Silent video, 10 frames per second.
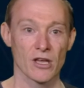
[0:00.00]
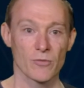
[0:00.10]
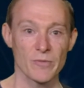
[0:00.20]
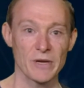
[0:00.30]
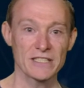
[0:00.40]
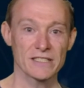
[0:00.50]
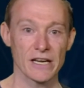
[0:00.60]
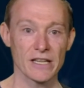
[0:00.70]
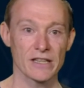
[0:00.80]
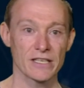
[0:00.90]
We've been
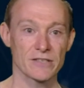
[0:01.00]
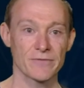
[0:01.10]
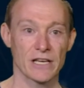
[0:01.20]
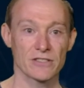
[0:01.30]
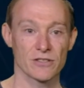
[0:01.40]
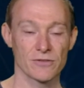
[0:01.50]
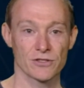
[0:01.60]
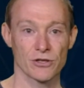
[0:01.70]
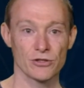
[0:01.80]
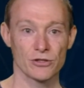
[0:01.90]
studying these effects of
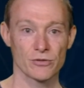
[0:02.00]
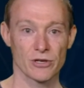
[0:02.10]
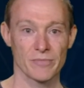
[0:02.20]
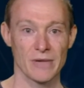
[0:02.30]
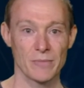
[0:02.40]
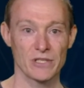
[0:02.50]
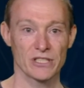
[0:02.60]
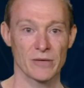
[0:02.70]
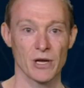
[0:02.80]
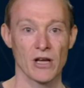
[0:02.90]
social group
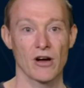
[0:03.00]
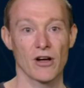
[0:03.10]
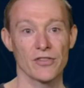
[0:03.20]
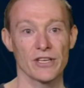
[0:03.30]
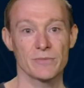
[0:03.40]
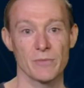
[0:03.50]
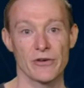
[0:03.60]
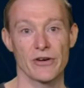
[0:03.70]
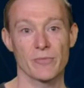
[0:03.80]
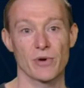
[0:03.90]
membership on these
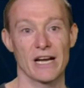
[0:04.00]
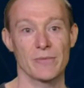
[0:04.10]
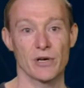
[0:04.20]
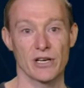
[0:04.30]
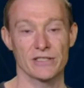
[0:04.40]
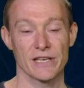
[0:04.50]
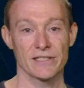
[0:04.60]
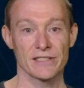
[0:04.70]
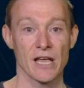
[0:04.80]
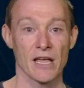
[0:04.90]
mirroring brain
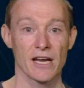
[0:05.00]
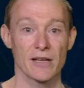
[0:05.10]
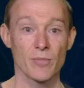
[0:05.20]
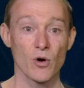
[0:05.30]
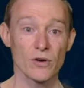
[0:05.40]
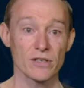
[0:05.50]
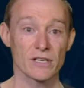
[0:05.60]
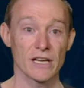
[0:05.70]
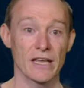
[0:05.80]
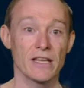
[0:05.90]
processes, and
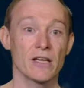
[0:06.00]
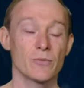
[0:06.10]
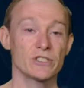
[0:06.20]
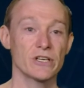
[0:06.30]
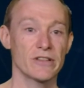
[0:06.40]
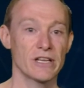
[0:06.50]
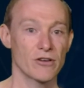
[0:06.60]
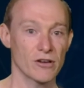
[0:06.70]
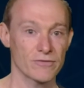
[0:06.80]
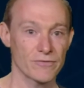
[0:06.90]
importantly, we show they're
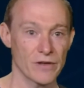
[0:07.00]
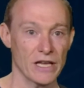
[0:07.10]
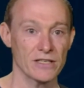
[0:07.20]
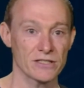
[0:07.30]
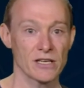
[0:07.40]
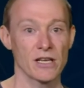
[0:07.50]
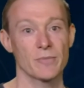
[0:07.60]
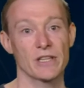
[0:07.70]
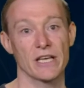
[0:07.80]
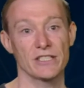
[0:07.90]
not fixed,
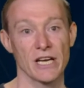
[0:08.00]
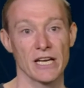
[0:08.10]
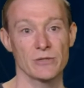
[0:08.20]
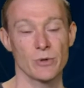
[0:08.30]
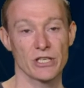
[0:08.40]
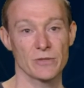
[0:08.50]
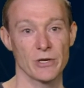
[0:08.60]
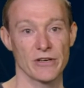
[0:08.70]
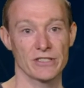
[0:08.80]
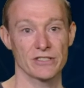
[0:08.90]
but they change with
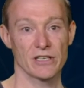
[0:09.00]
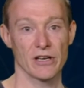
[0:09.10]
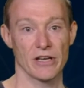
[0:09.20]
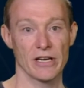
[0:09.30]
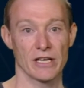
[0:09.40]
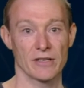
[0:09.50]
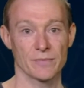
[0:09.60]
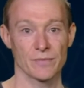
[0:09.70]
experience and learning.